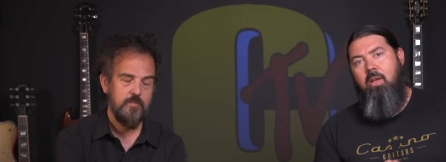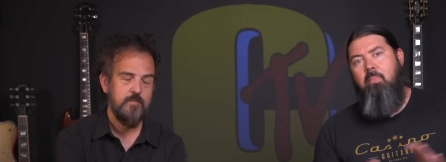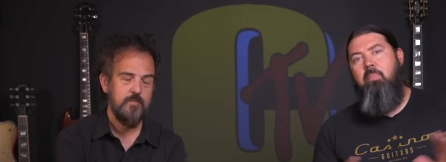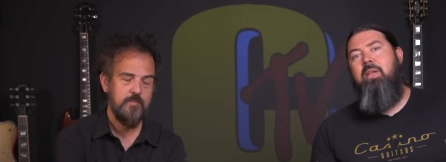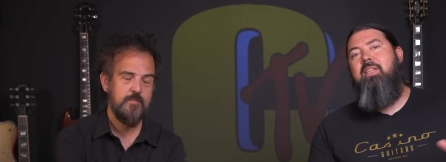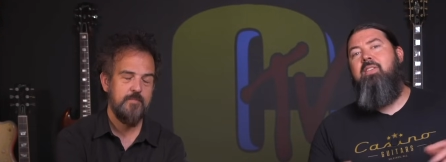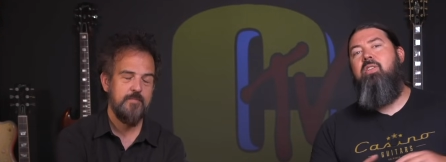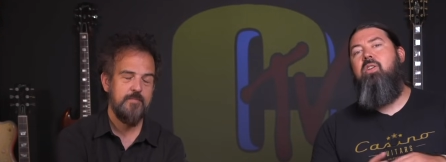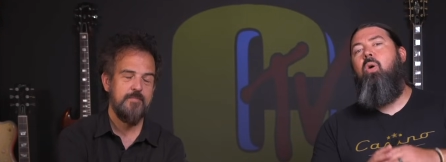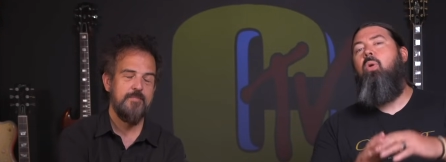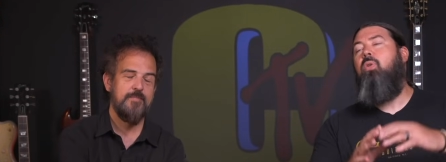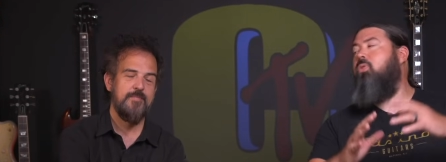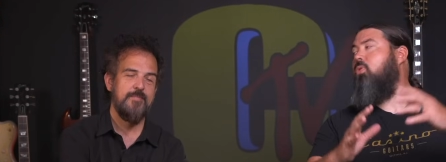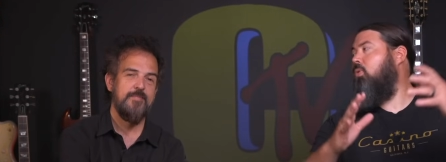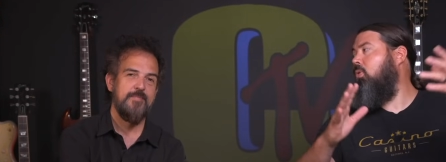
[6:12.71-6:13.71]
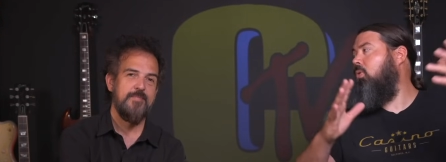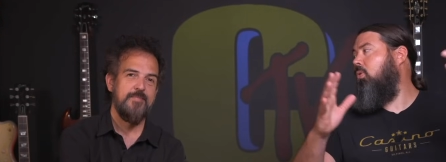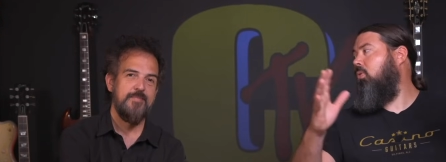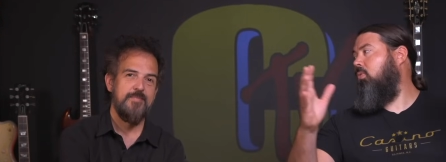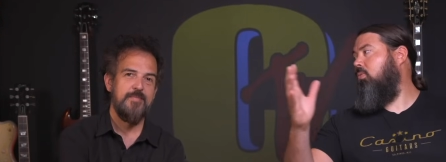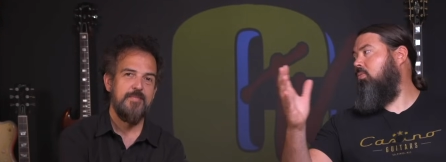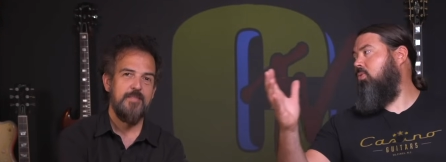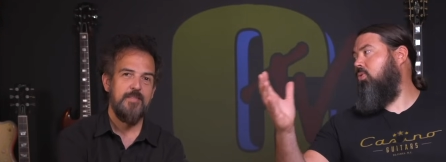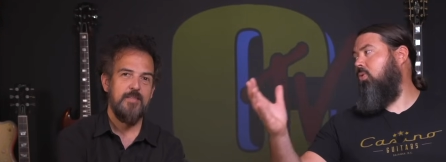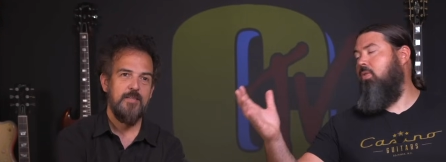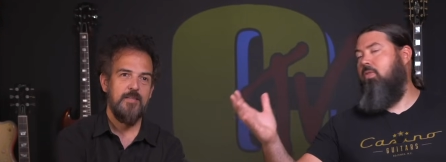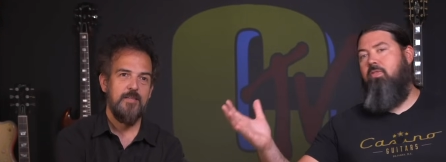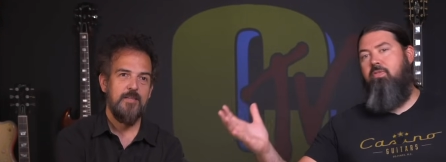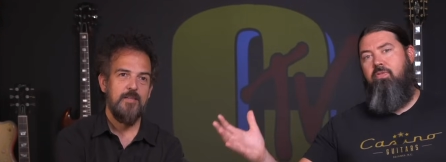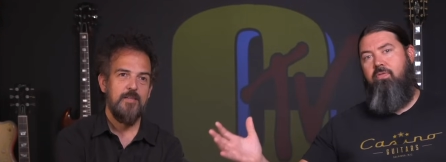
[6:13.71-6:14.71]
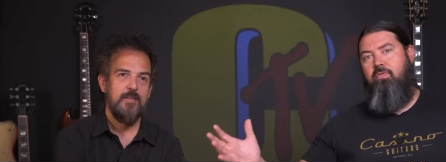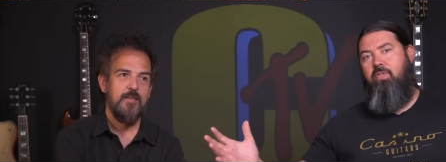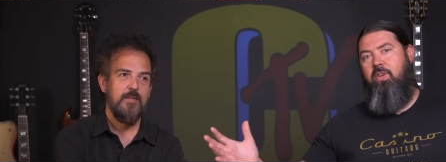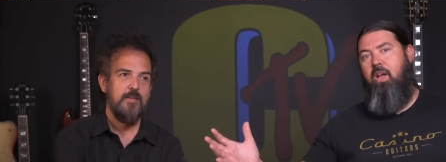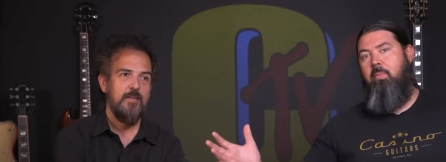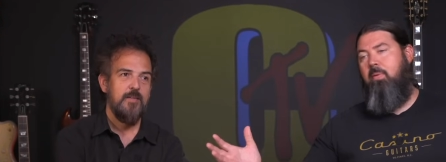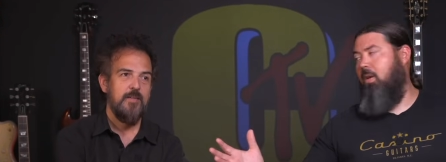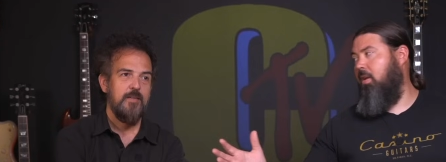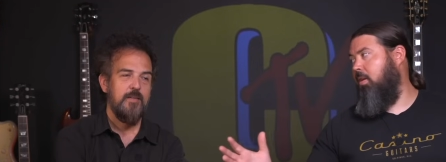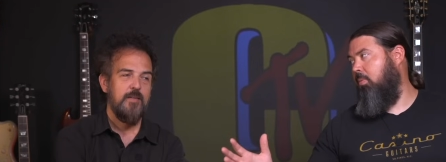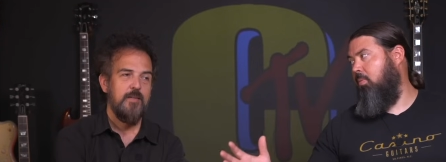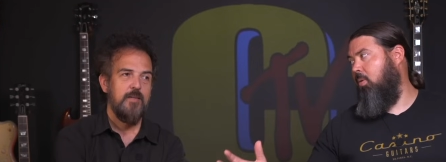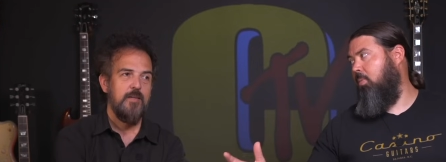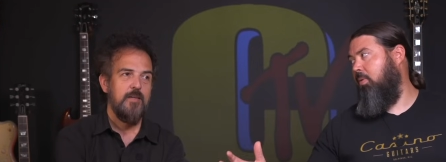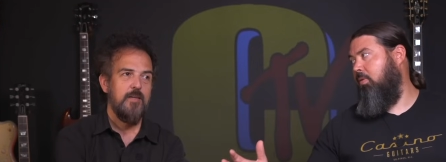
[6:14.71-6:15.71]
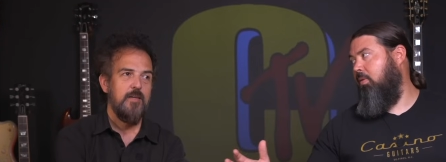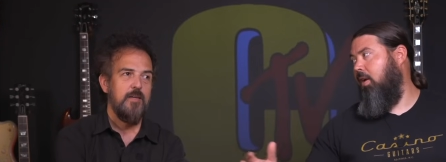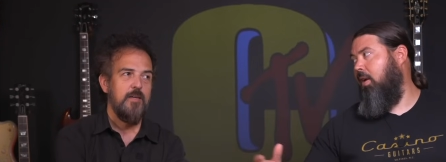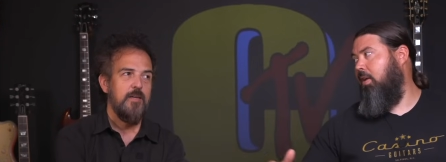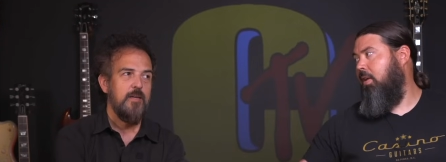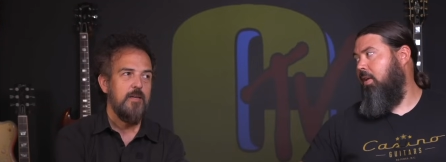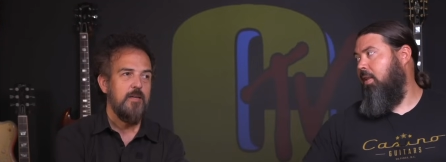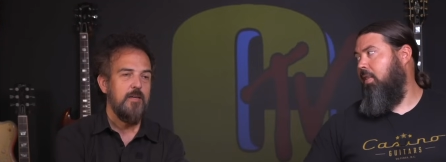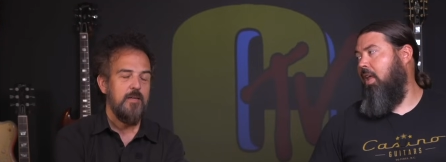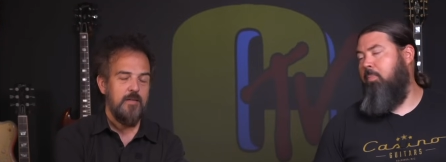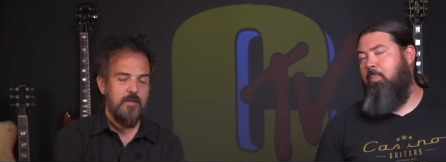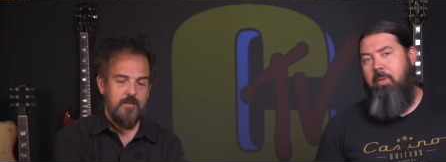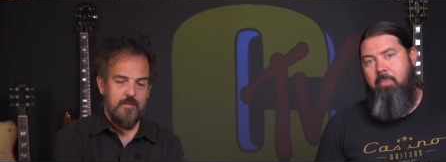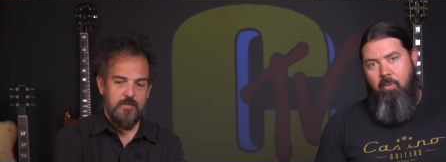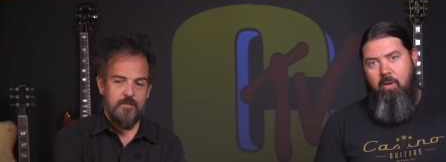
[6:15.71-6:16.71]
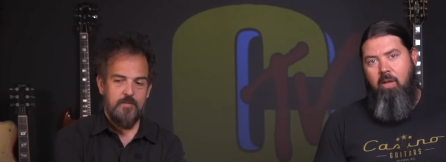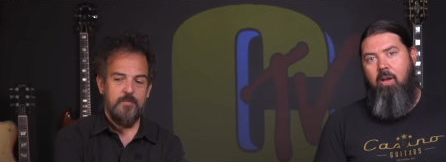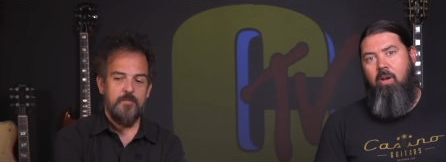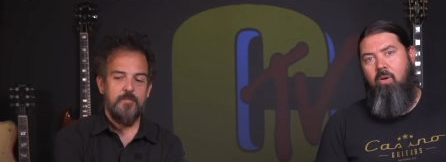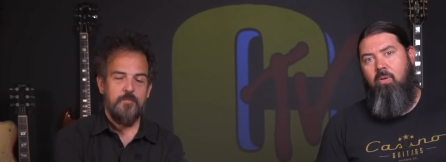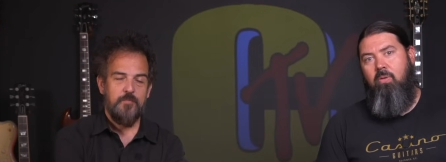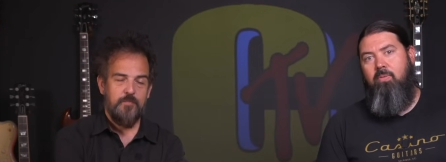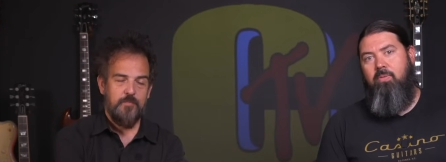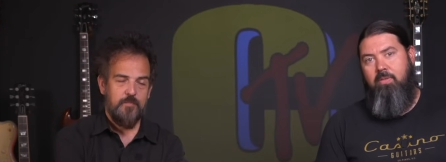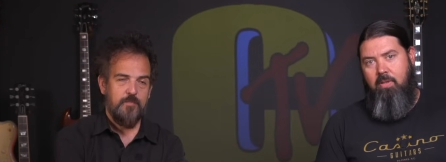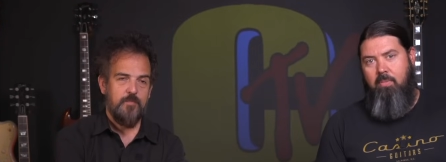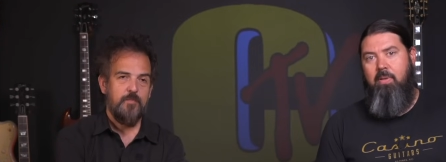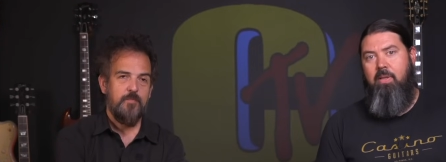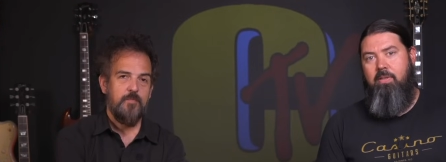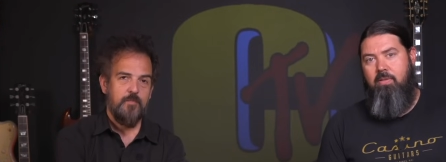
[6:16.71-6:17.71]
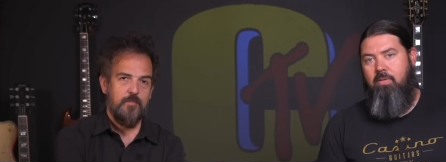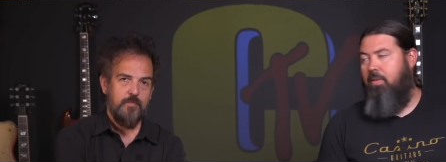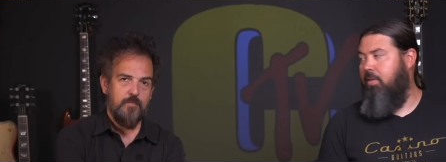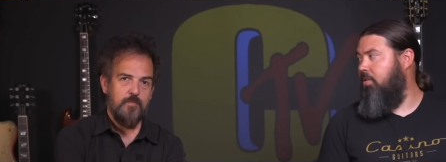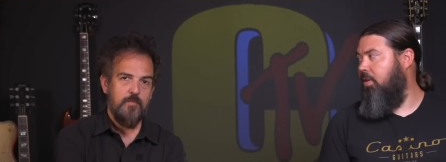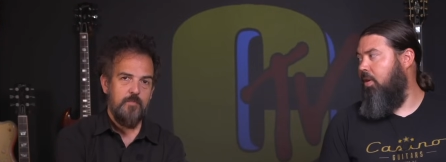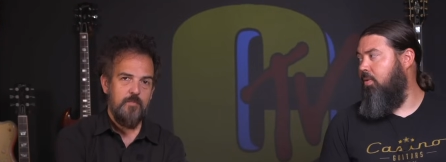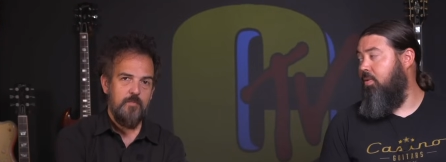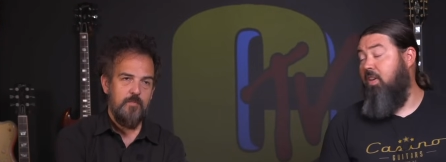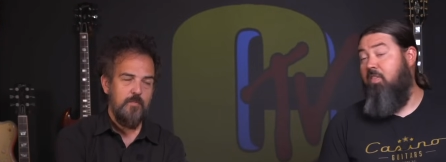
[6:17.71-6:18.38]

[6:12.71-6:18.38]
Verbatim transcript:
Speaker 1: but he's a cultural sort of phenomenon at the moment, right? Like, people go to Billy Strings shows, and if